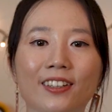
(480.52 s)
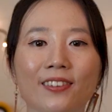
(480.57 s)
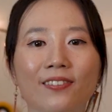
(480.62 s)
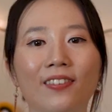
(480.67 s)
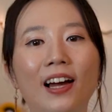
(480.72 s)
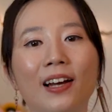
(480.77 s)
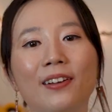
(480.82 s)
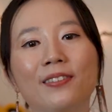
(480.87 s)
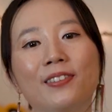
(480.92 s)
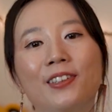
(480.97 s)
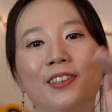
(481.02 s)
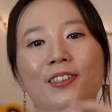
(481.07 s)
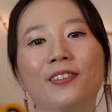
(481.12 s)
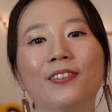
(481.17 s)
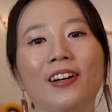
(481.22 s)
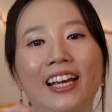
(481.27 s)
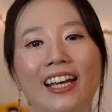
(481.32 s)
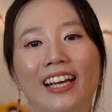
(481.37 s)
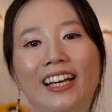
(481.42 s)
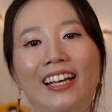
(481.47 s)
good vibes your
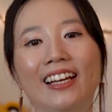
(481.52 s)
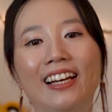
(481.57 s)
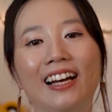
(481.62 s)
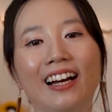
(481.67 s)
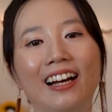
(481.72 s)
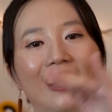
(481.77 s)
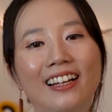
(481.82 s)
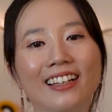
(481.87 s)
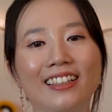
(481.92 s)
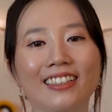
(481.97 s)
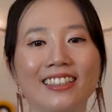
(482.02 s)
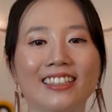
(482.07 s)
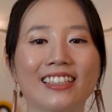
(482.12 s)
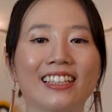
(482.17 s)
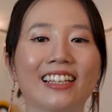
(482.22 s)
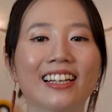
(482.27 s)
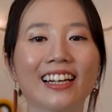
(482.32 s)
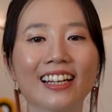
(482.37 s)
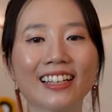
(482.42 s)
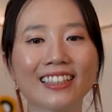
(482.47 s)
way. I'll
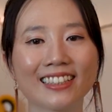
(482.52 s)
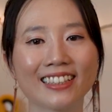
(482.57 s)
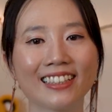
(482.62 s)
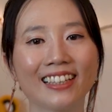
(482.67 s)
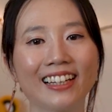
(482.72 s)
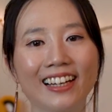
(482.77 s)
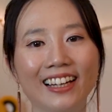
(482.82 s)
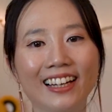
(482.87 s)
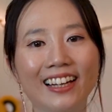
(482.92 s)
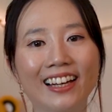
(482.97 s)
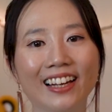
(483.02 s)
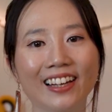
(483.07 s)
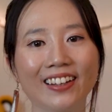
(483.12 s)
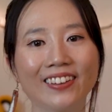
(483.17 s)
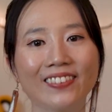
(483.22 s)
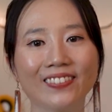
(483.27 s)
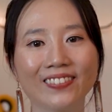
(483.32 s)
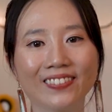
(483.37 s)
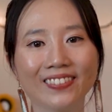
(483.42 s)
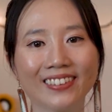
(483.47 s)
see you next
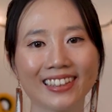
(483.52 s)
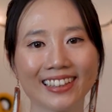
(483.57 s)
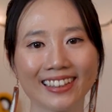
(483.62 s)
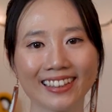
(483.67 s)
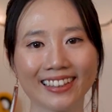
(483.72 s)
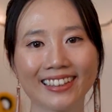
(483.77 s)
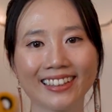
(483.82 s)
time!